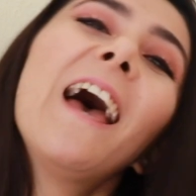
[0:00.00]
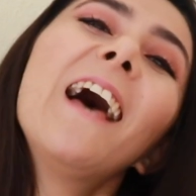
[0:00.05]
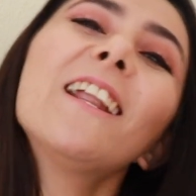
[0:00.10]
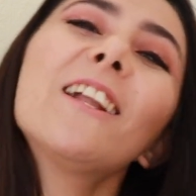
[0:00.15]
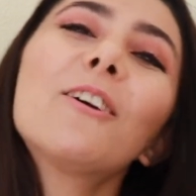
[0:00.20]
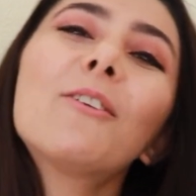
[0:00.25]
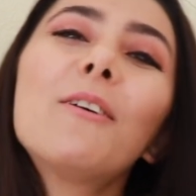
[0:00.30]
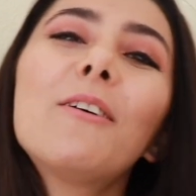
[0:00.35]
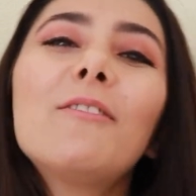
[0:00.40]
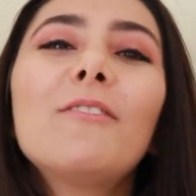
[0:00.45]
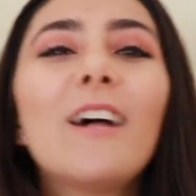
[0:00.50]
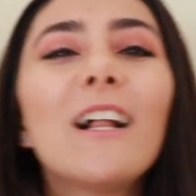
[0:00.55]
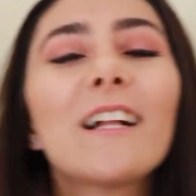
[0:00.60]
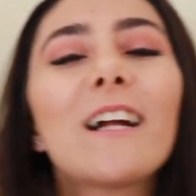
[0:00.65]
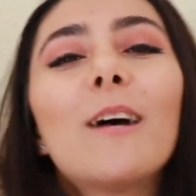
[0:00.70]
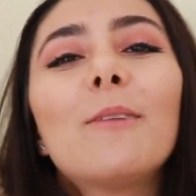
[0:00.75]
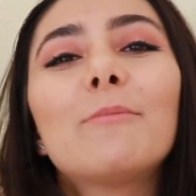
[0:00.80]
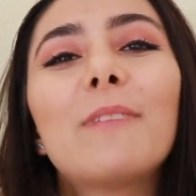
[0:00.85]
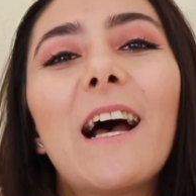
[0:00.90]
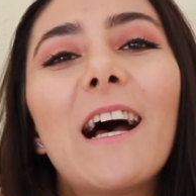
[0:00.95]
Hello everyone,
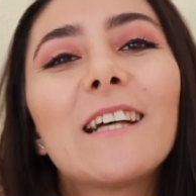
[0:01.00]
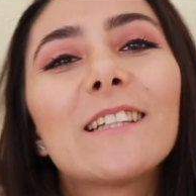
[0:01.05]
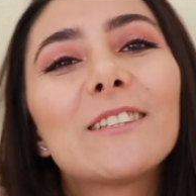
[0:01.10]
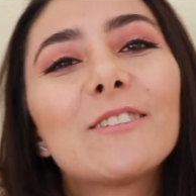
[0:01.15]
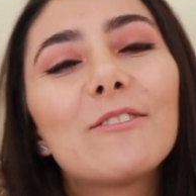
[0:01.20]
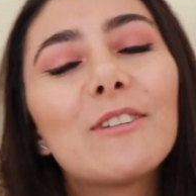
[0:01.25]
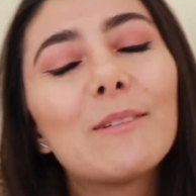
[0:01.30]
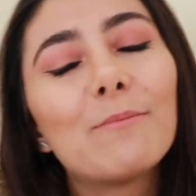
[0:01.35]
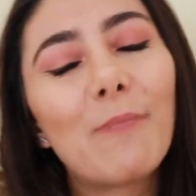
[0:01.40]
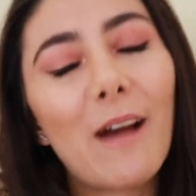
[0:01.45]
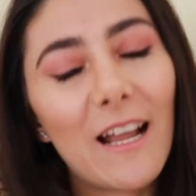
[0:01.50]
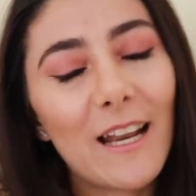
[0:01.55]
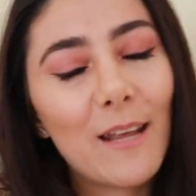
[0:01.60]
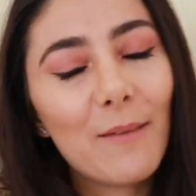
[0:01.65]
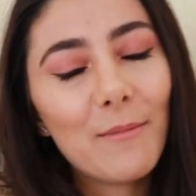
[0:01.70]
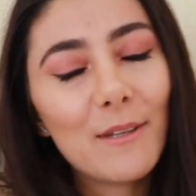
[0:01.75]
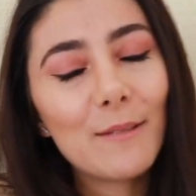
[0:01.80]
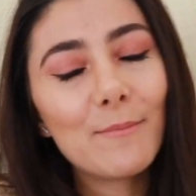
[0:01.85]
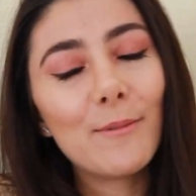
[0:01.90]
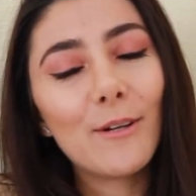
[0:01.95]
welcome to Azivian. My name
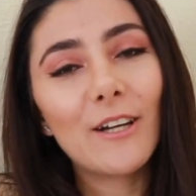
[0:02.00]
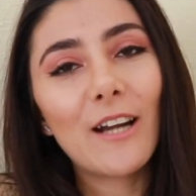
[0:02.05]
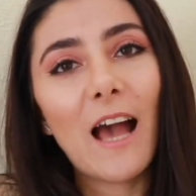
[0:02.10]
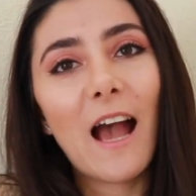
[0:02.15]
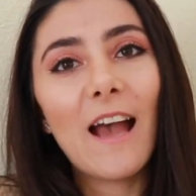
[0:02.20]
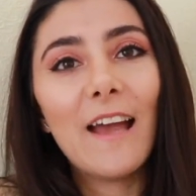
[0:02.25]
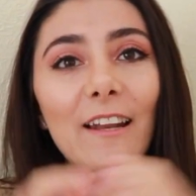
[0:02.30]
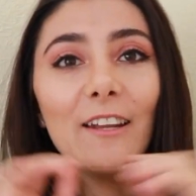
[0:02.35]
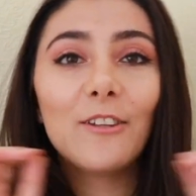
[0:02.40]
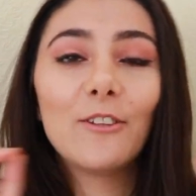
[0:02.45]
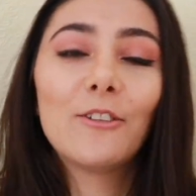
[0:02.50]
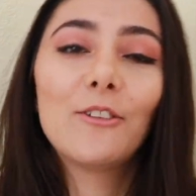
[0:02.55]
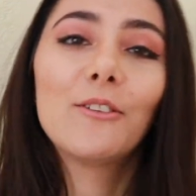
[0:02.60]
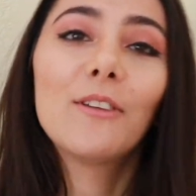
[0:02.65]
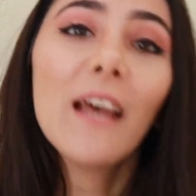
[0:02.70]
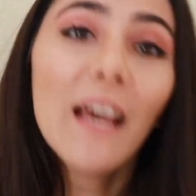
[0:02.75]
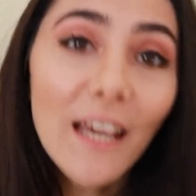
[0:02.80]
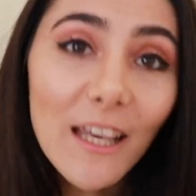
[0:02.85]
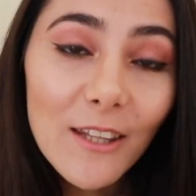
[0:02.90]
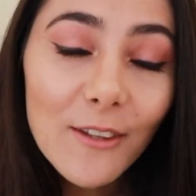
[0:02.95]
is Berna, and in
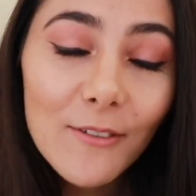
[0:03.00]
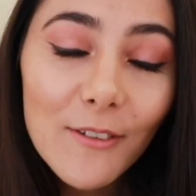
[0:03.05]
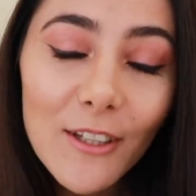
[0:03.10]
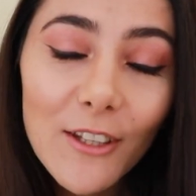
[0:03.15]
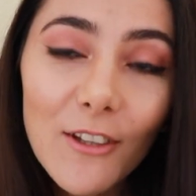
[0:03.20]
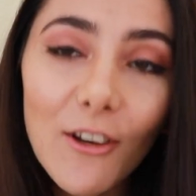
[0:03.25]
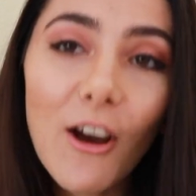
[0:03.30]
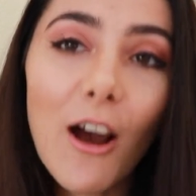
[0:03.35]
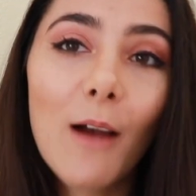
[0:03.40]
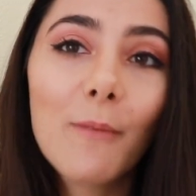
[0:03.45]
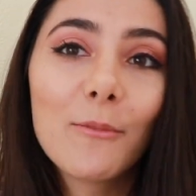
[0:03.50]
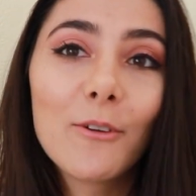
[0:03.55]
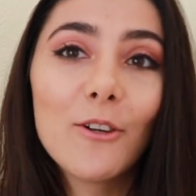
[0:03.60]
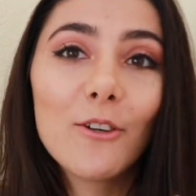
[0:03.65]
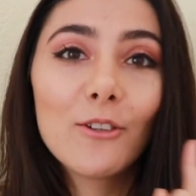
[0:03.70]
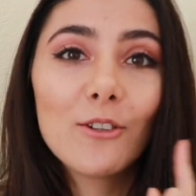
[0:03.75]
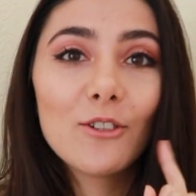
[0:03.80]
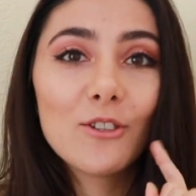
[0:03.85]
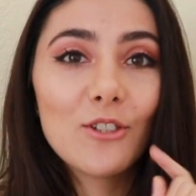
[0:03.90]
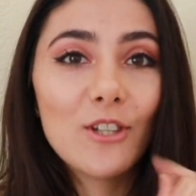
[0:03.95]
today's video I'm
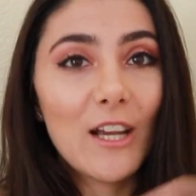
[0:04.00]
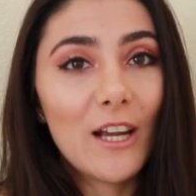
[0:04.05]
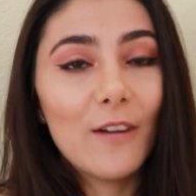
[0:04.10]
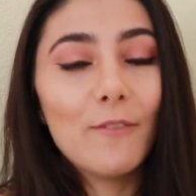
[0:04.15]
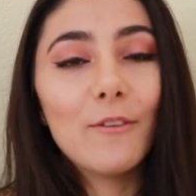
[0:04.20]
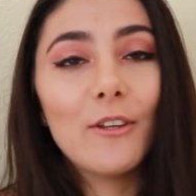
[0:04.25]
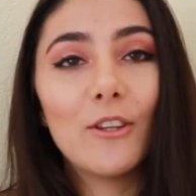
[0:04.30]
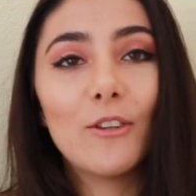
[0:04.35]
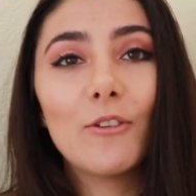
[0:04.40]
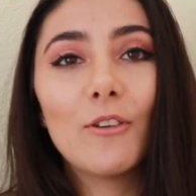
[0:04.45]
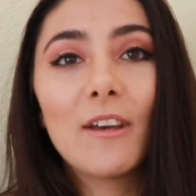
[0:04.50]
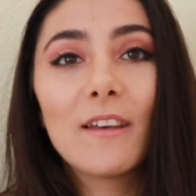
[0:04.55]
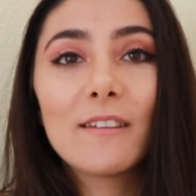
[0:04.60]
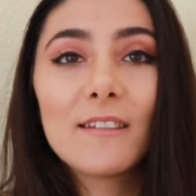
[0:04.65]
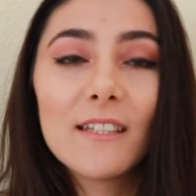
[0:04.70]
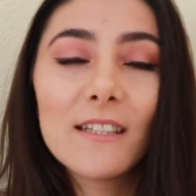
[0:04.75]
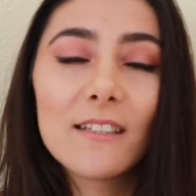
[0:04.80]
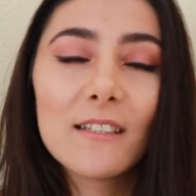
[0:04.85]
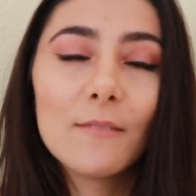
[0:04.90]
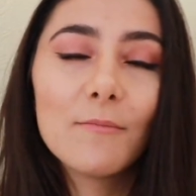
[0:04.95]
going to share with you a
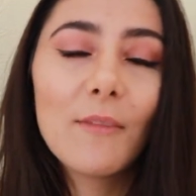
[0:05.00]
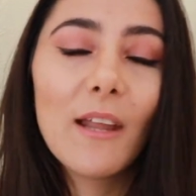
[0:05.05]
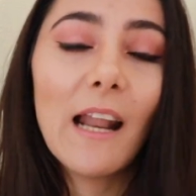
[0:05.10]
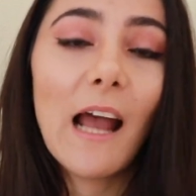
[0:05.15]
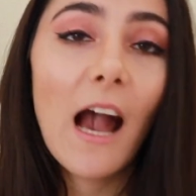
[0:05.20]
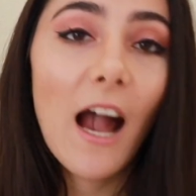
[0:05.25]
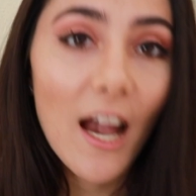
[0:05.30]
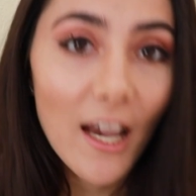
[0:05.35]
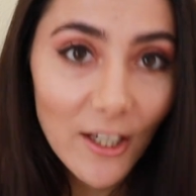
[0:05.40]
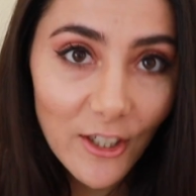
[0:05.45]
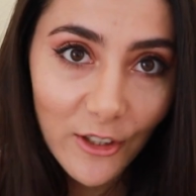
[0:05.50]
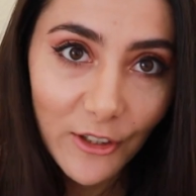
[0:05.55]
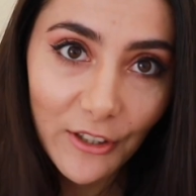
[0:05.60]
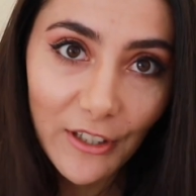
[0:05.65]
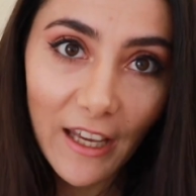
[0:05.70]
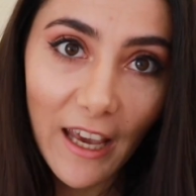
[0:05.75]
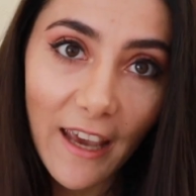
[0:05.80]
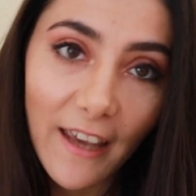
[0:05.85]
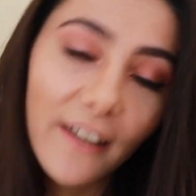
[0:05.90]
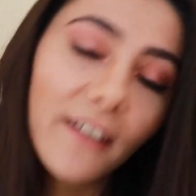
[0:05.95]
system that I
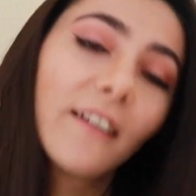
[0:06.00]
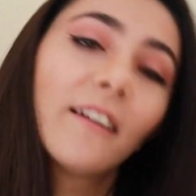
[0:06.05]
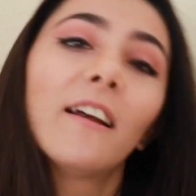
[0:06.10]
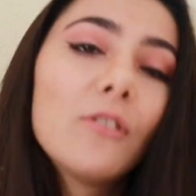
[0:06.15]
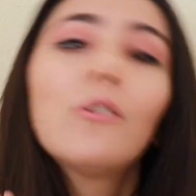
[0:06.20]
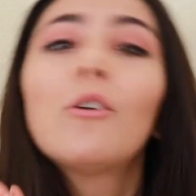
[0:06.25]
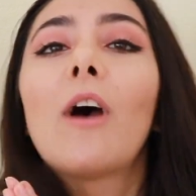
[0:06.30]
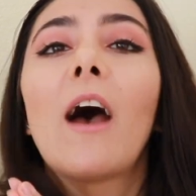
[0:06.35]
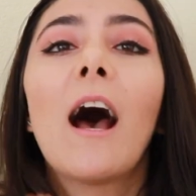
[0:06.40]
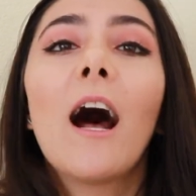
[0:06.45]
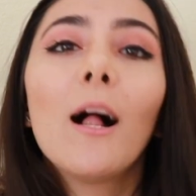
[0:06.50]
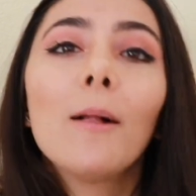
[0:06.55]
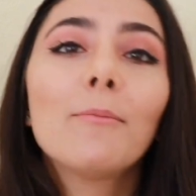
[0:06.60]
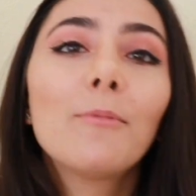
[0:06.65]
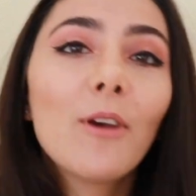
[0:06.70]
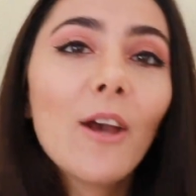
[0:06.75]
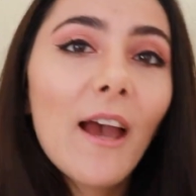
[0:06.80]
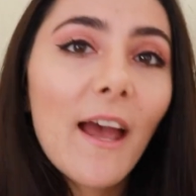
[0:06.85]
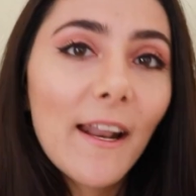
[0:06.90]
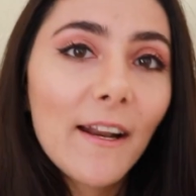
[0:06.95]
created to help
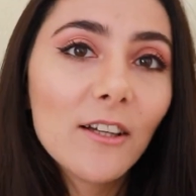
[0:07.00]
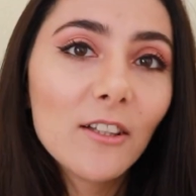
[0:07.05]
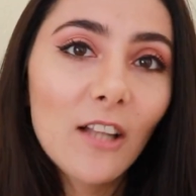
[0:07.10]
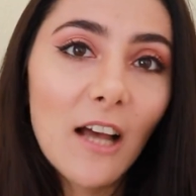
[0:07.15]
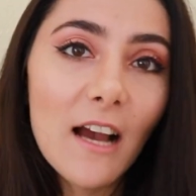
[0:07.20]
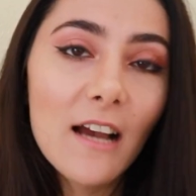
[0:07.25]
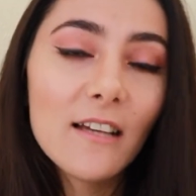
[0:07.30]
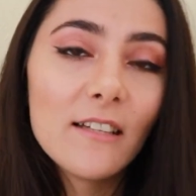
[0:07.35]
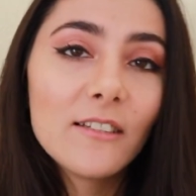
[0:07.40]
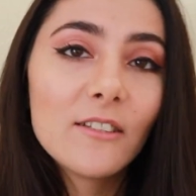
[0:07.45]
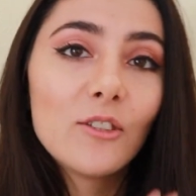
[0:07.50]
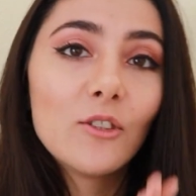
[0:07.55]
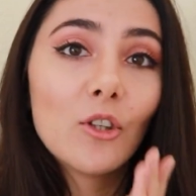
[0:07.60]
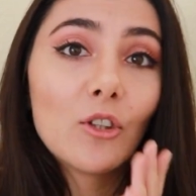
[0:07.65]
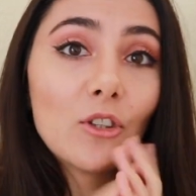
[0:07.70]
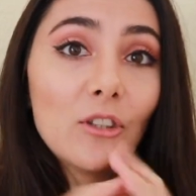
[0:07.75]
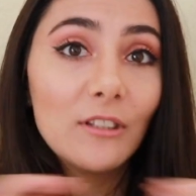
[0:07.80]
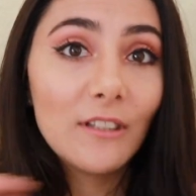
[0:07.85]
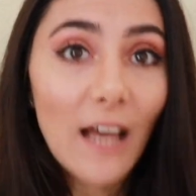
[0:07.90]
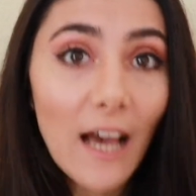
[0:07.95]
you analyze
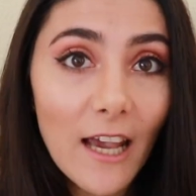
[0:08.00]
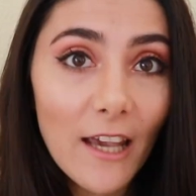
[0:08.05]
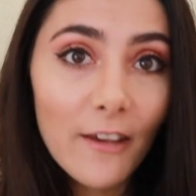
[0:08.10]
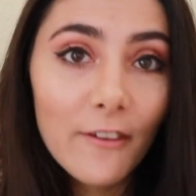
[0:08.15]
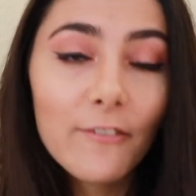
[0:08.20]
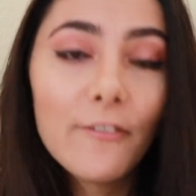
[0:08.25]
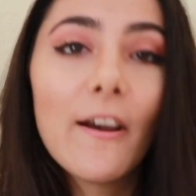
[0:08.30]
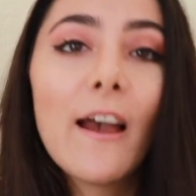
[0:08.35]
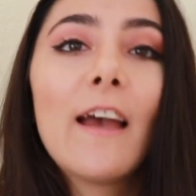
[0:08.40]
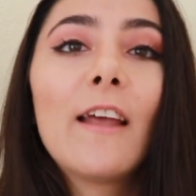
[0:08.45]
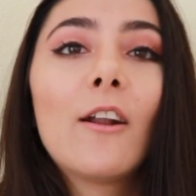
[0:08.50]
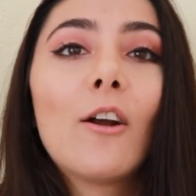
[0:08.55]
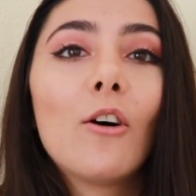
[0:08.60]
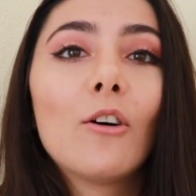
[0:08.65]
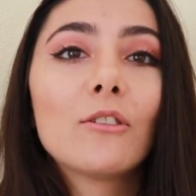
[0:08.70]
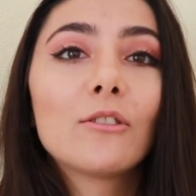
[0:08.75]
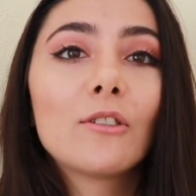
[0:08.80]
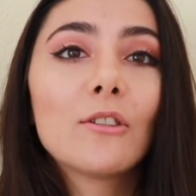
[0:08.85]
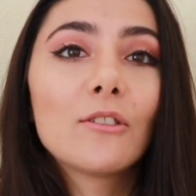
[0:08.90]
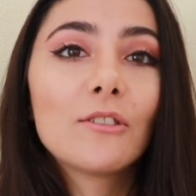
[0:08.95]
your life and
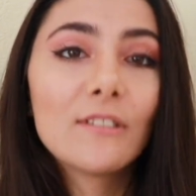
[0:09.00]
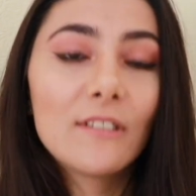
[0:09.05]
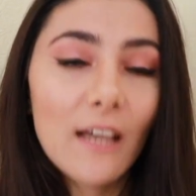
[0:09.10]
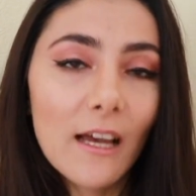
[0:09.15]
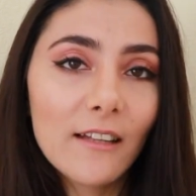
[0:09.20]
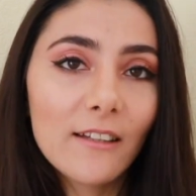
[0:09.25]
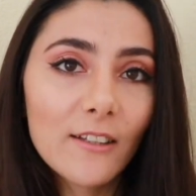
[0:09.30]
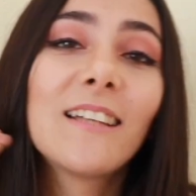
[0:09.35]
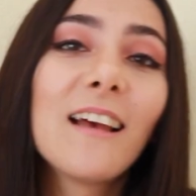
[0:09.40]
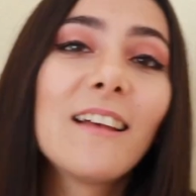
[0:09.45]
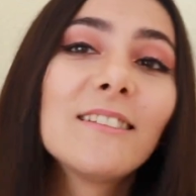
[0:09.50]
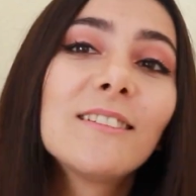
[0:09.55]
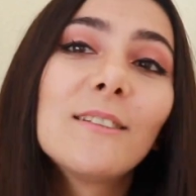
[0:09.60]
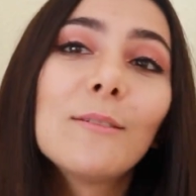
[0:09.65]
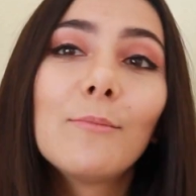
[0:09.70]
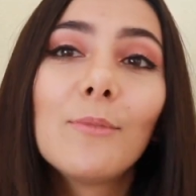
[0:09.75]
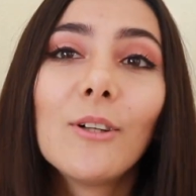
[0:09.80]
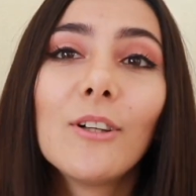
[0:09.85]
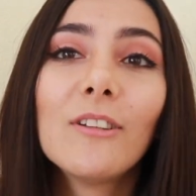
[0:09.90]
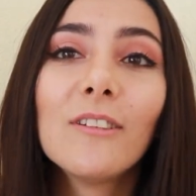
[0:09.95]
also set
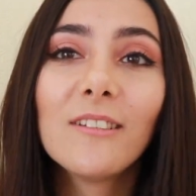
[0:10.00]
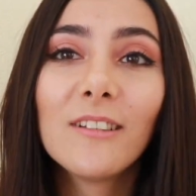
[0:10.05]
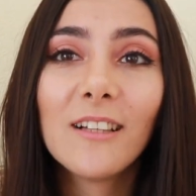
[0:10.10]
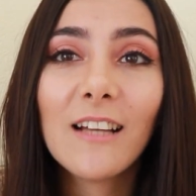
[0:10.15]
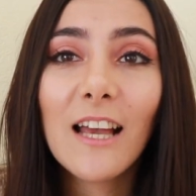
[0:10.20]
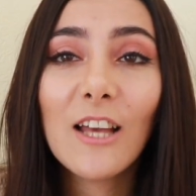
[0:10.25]
sensible,